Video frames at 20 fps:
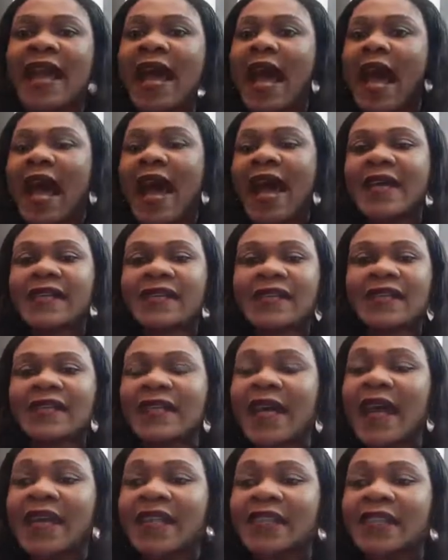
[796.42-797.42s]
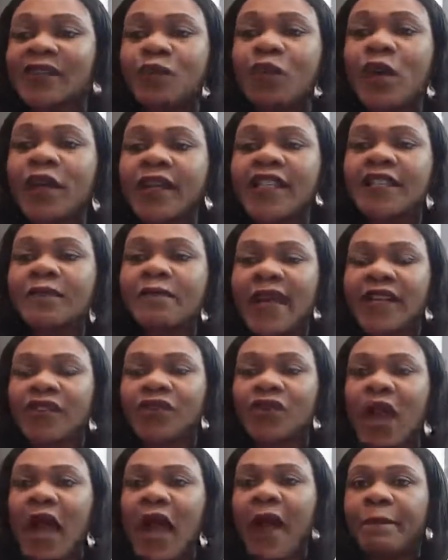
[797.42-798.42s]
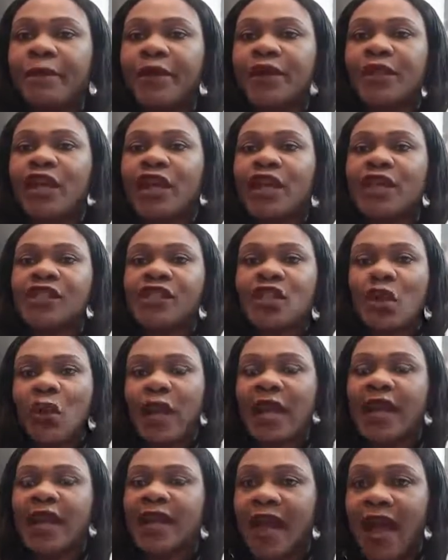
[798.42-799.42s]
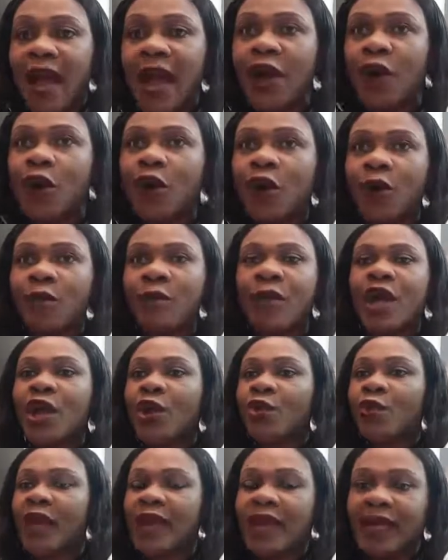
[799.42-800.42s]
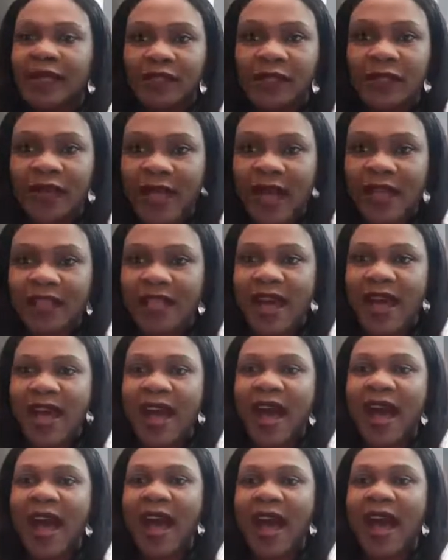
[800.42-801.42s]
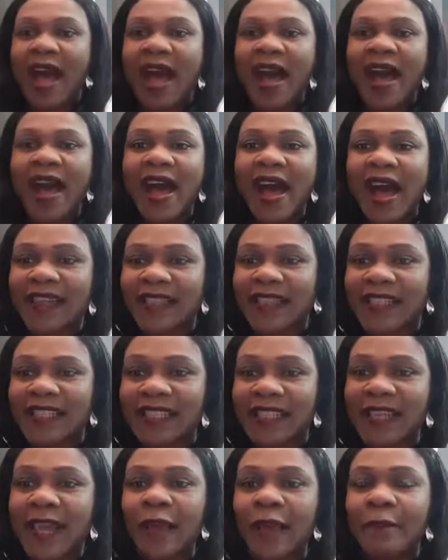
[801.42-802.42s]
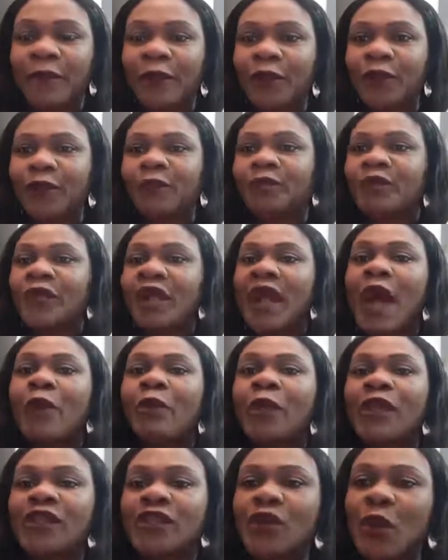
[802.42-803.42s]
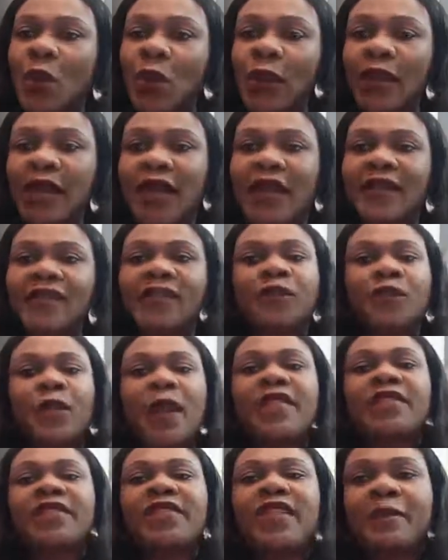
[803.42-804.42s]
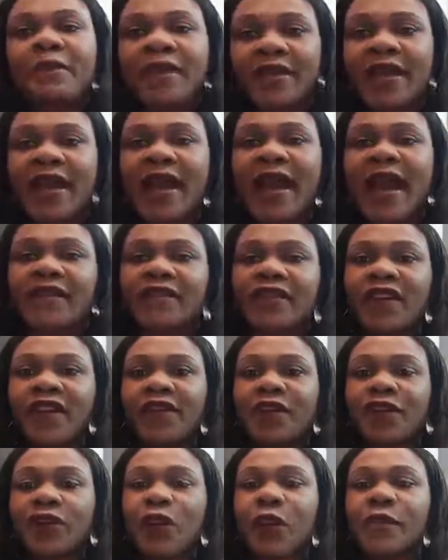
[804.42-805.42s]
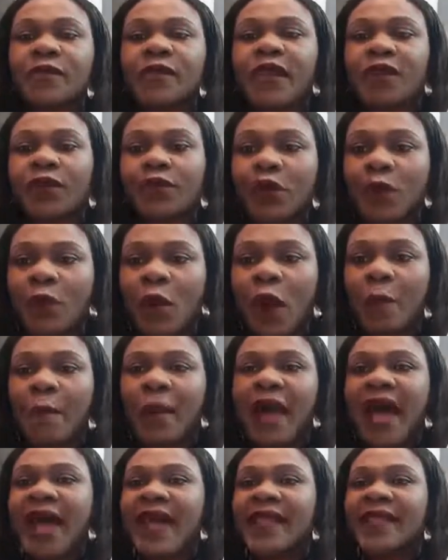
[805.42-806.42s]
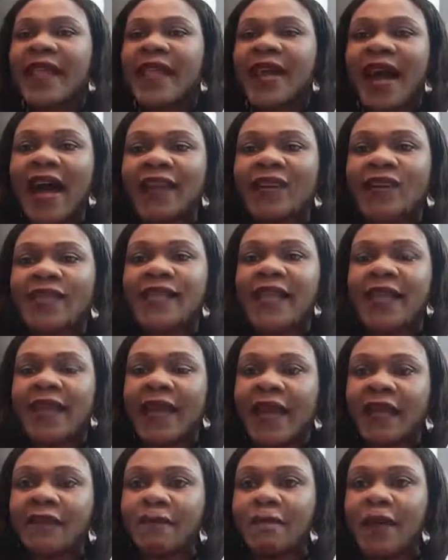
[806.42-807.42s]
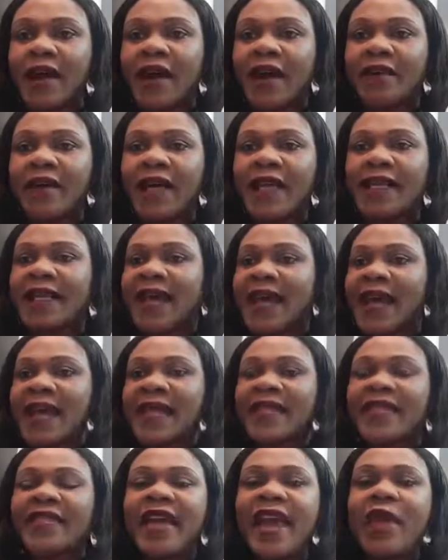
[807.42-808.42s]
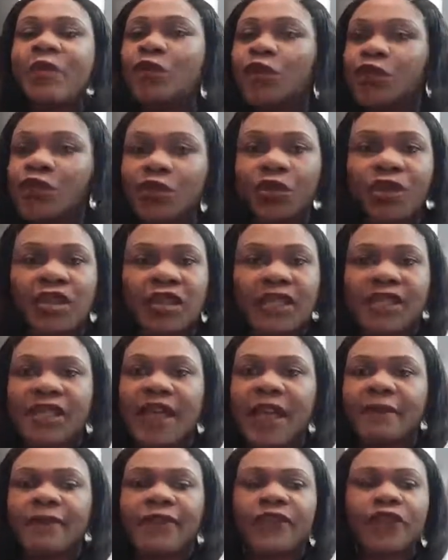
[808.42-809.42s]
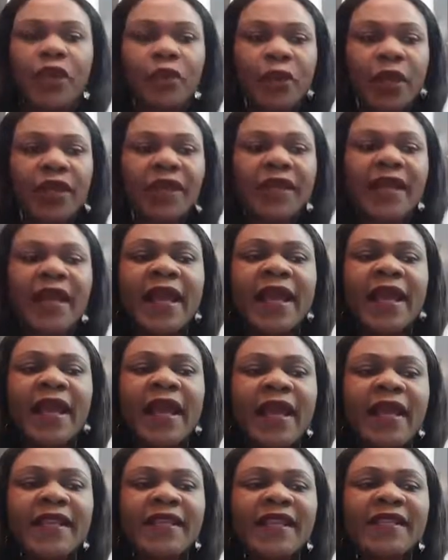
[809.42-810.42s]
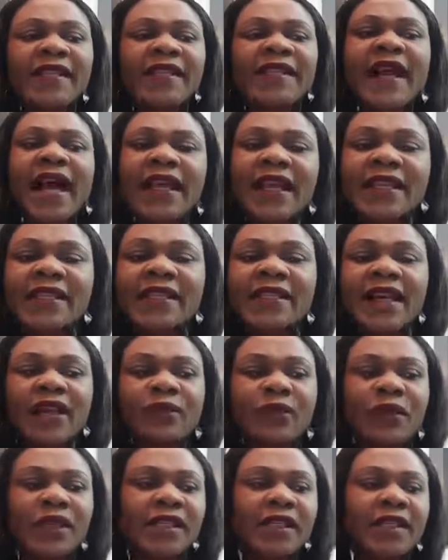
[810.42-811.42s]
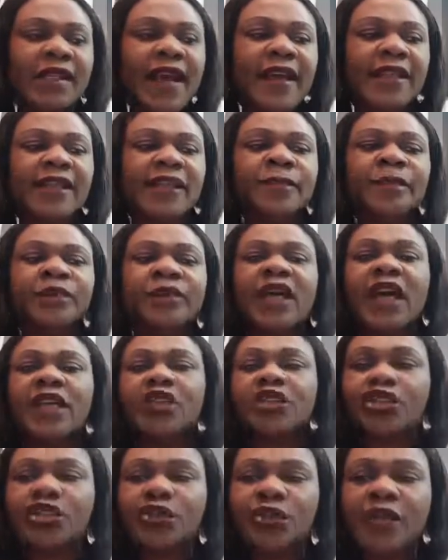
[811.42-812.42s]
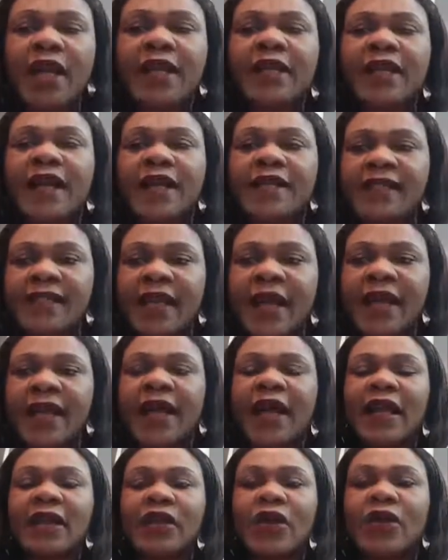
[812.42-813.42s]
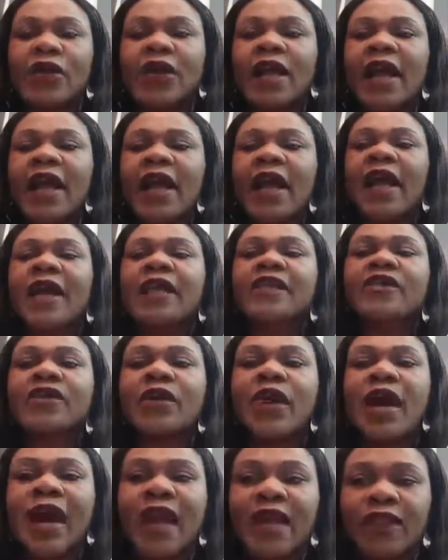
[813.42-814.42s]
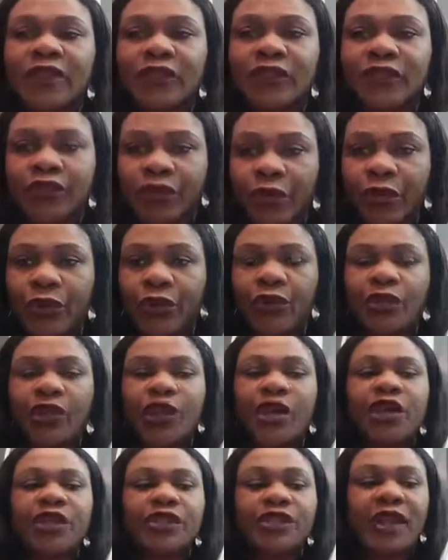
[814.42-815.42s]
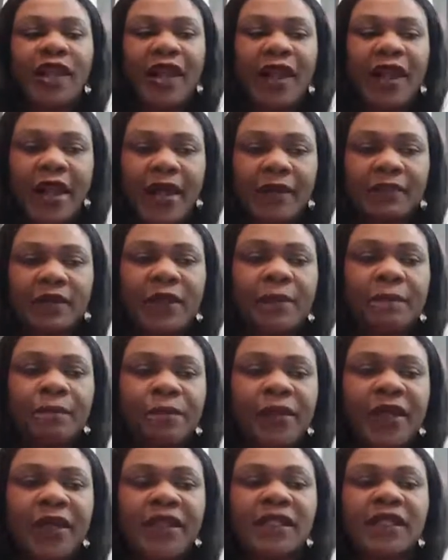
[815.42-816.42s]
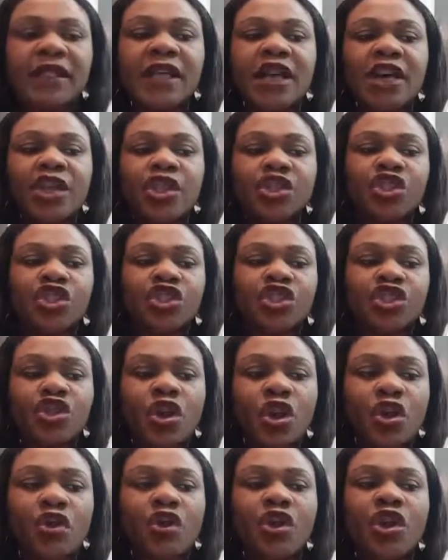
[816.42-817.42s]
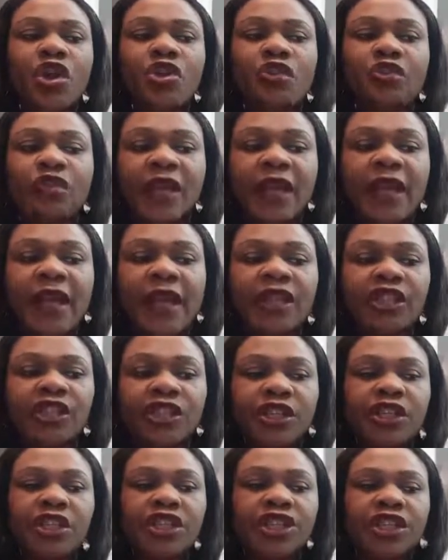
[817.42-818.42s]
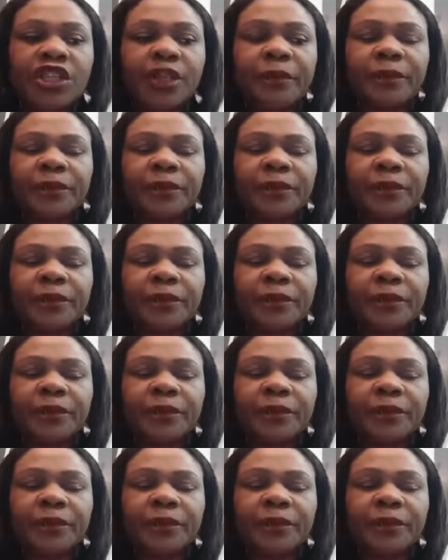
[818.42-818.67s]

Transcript: as that is what is meant to happen. So in our home, we eat together at the table and we're talking. And so when they have their own homes, they grow up, the adults, they get married, they would do the same. So the standards that we set that children can take along into adulthood to help them build strong relationship.